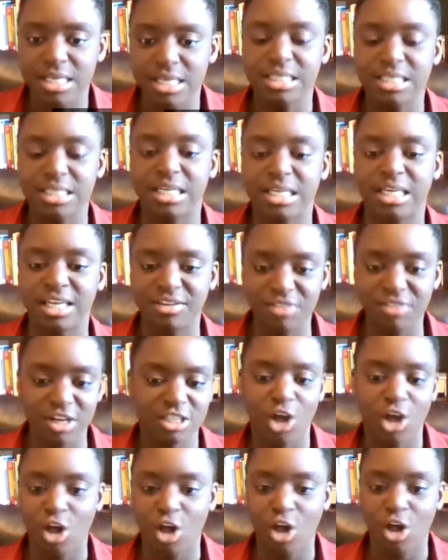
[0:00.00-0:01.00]
to give
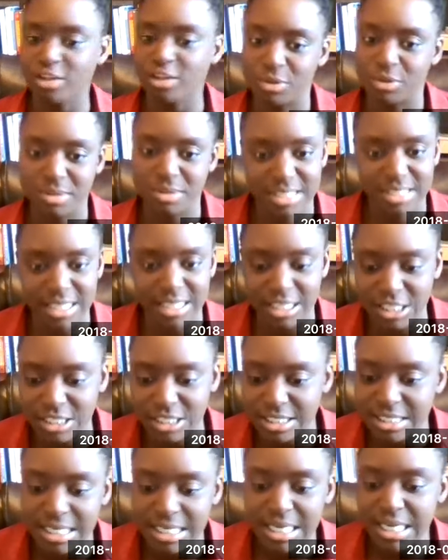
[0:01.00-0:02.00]
us all of those
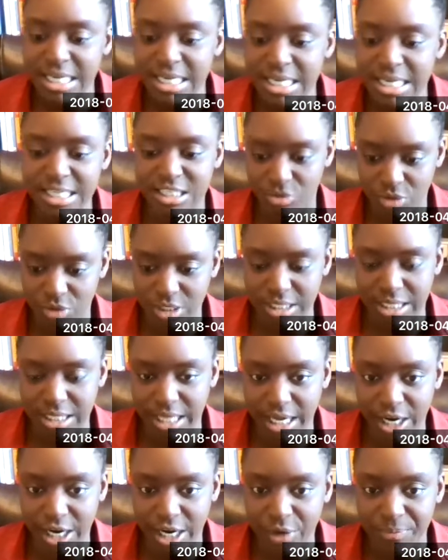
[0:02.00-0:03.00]
skills isn't really
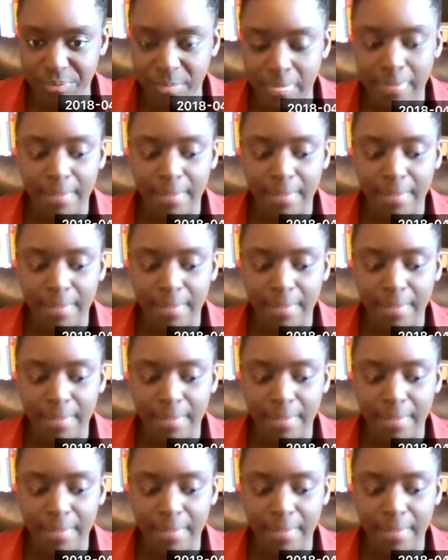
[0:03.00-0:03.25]
there.